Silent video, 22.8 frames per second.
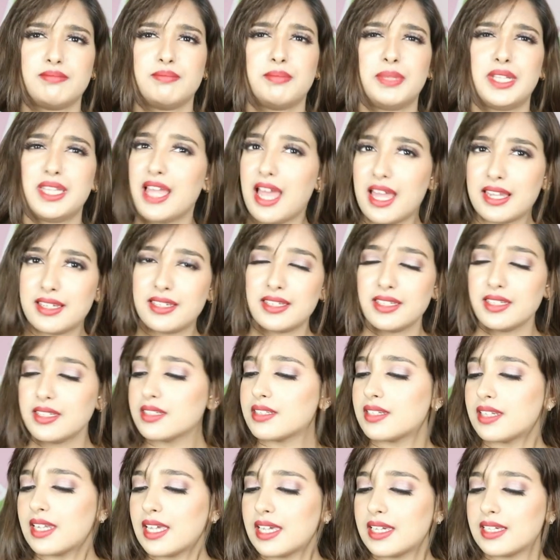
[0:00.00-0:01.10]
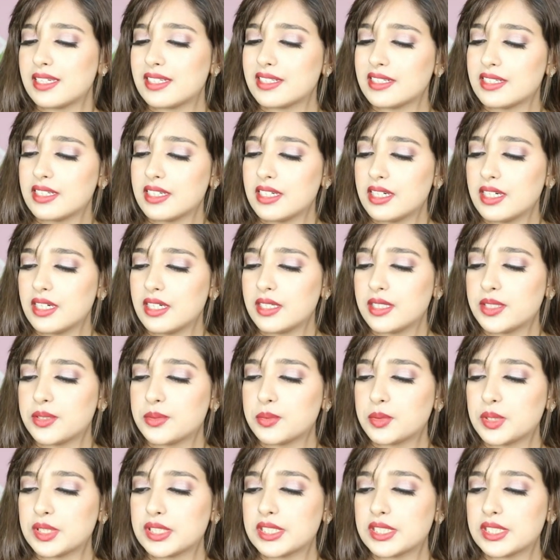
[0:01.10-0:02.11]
pathetic, like it